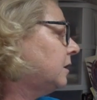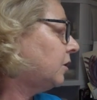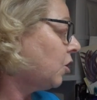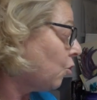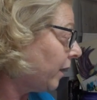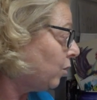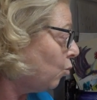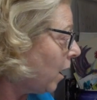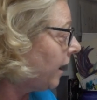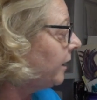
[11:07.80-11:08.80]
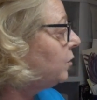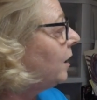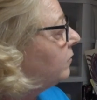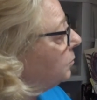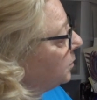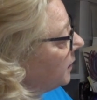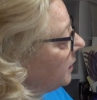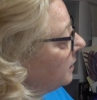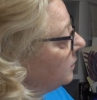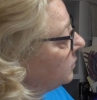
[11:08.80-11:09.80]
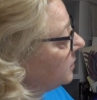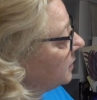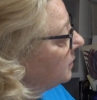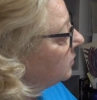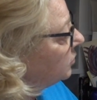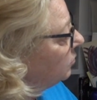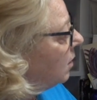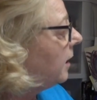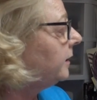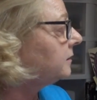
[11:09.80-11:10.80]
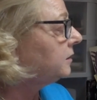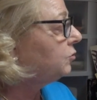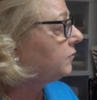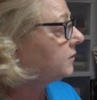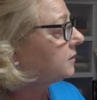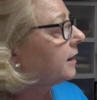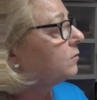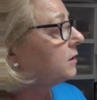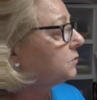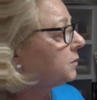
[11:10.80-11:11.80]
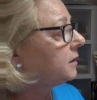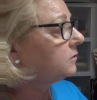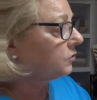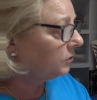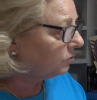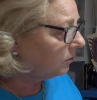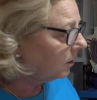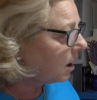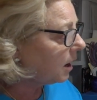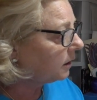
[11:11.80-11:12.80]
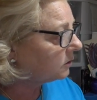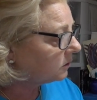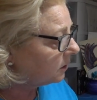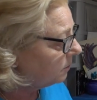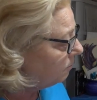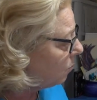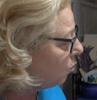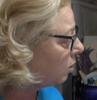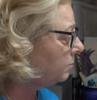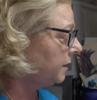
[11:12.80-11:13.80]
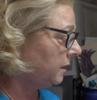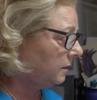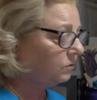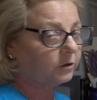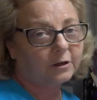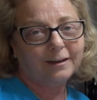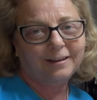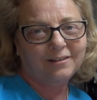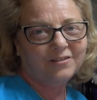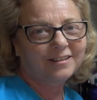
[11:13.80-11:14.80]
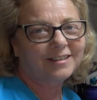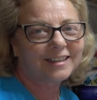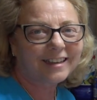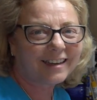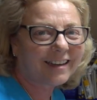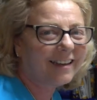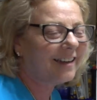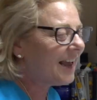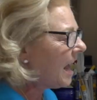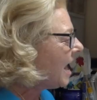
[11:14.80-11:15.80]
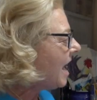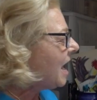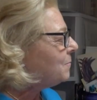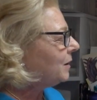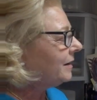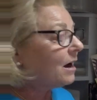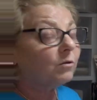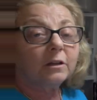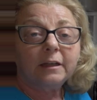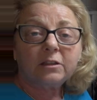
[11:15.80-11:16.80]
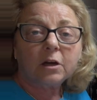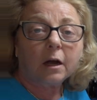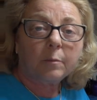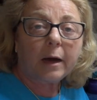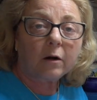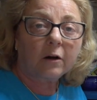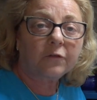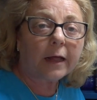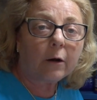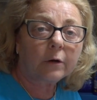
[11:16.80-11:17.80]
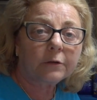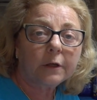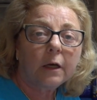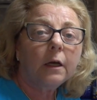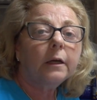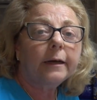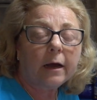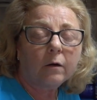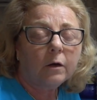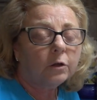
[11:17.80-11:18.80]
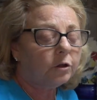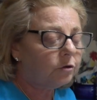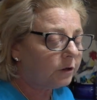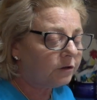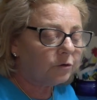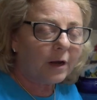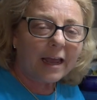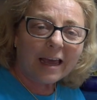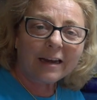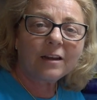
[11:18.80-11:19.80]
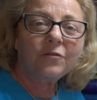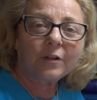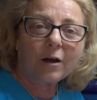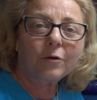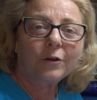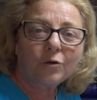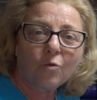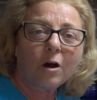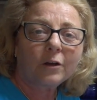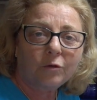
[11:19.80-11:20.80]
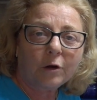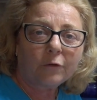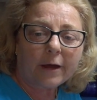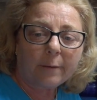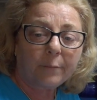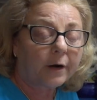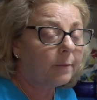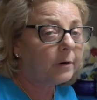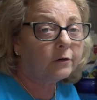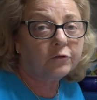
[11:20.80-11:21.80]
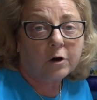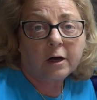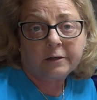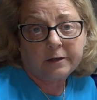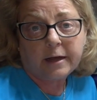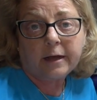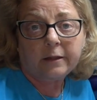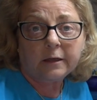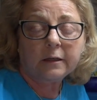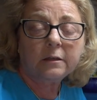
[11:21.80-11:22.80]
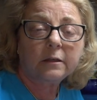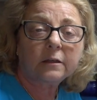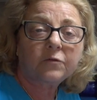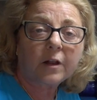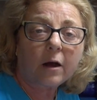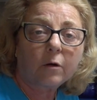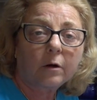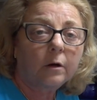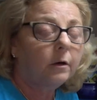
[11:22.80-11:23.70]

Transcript: going away. You have a bee that you see the 2 eyes, and you have a sideways bee. So you can do lots more bees, which I'd love to see. But now let's talk about our flowers. Now, you can do any flower you want, you know that. But I'm going to draw today the easiest flower.